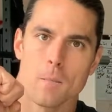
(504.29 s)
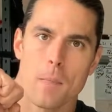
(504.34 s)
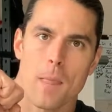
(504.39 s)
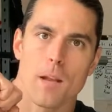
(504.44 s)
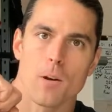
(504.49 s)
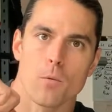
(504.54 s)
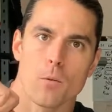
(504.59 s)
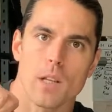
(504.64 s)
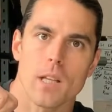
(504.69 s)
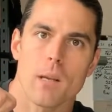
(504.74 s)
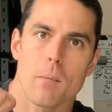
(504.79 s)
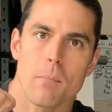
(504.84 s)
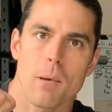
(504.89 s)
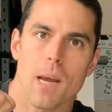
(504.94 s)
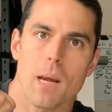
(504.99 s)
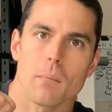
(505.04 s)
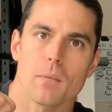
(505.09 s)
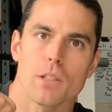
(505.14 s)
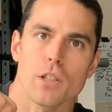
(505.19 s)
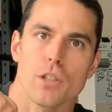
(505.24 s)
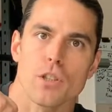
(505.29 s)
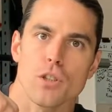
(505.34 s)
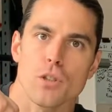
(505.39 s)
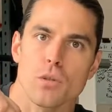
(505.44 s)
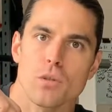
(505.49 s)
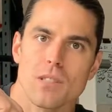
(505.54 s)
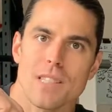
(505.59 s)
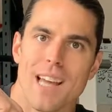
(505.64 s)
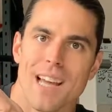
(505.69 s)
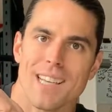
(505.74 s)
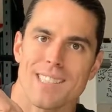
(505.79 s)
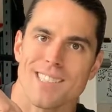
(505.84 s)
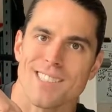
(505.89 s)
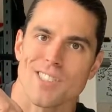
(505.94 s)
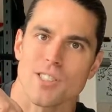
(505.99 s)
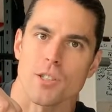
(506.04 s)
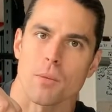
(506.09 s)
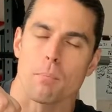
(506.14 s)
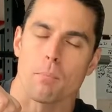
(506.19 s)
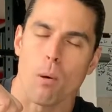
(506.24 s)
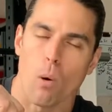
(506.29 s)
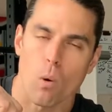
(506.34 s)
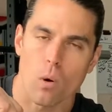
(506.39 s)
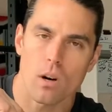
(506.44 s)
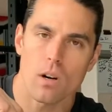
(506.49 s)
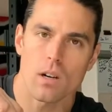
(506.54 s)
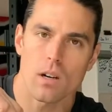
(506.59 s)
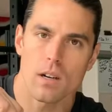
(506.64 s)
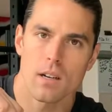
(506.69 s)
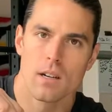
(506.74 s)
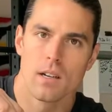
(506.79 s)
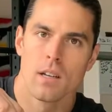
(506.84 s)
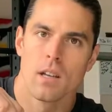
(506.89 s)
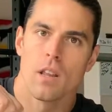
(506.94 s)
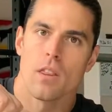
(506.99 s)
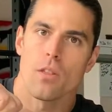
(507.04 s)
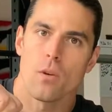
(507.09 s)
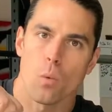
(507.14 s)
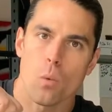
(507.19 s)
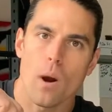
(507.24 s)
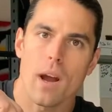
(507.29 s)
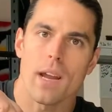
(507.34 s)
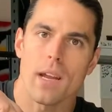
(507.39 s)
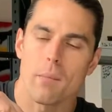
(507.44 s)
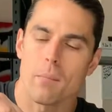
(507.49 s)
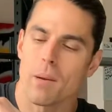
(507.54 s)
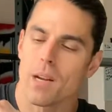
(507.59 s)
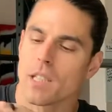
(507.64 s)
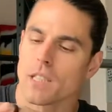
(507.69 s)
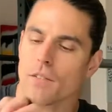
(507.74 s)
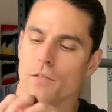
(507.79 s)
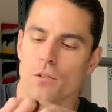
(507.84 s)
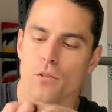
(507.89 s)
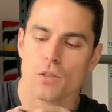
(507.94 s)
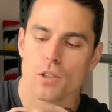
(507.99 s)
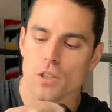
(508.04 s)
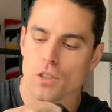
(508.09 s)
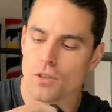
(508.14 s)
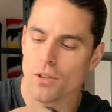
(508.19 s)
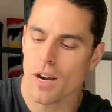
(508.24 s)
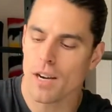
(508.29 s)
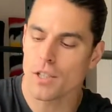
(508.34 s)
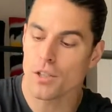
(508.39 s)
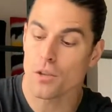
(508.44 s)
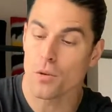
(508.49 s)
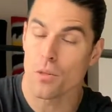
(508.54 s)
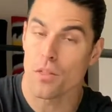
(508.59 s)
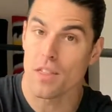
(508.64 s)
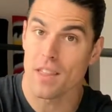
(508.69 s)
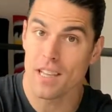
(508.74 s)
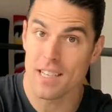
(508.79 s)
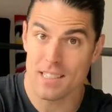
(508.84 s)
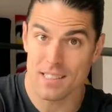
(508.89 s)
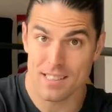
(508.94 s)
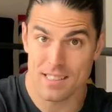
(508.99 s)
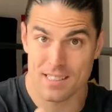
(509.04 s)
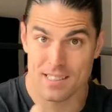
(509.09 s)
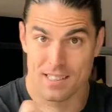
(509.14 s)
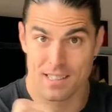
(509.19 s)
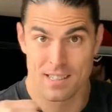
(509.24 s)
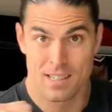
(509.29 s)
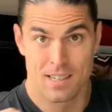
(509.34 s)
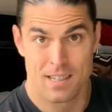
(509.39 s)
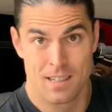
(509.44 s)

And really be able to use that to support the weight. Because if you just try to do this,